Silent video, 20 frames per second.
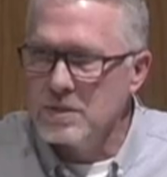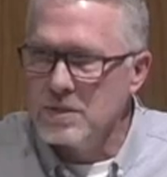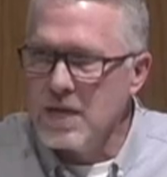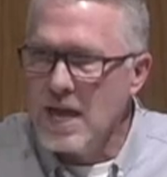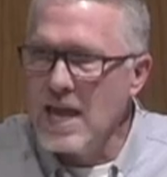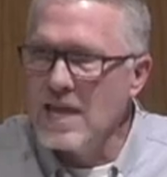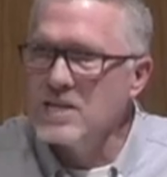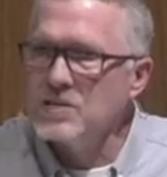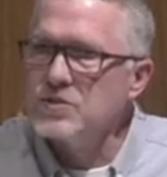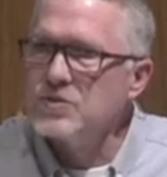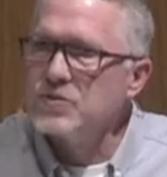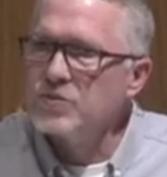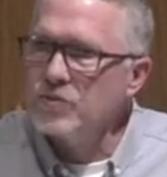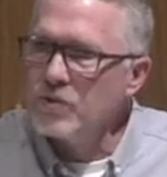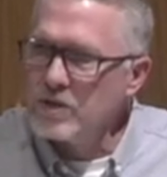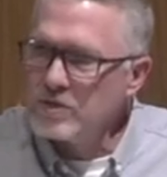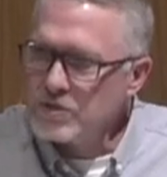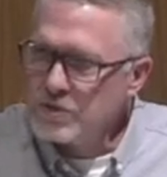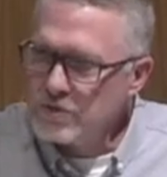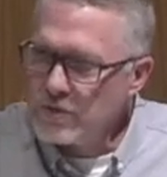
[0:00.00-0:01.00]
And it's
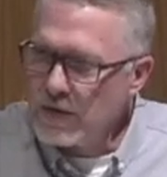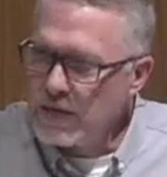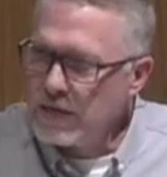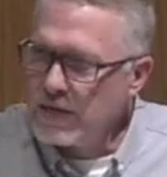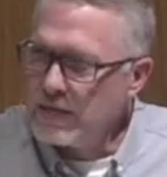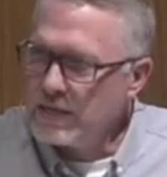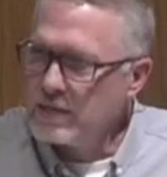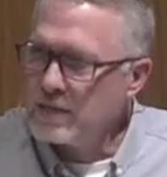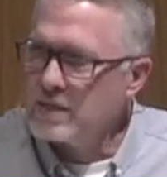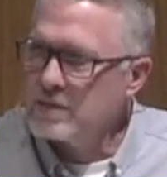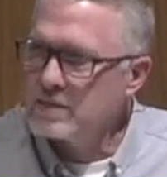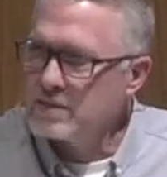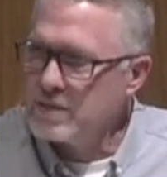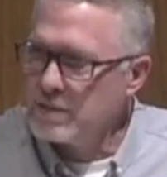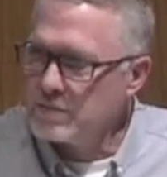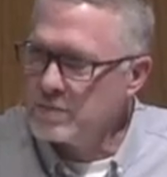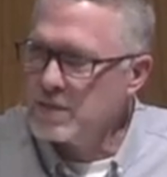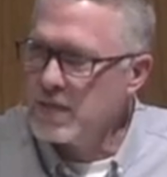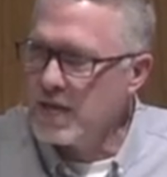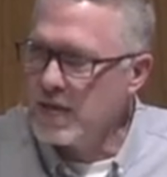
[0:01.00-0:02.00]
frustrating
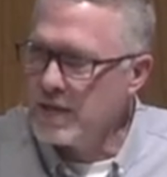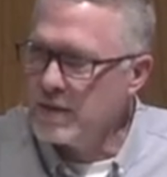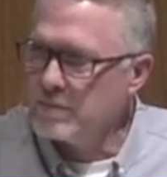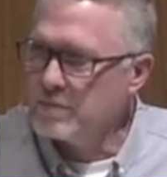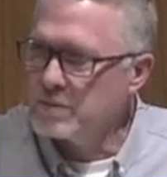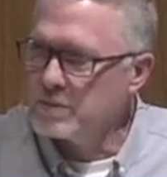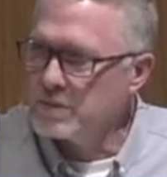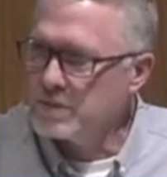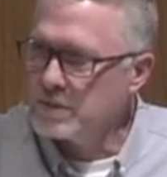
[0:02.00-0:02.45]
sometimes.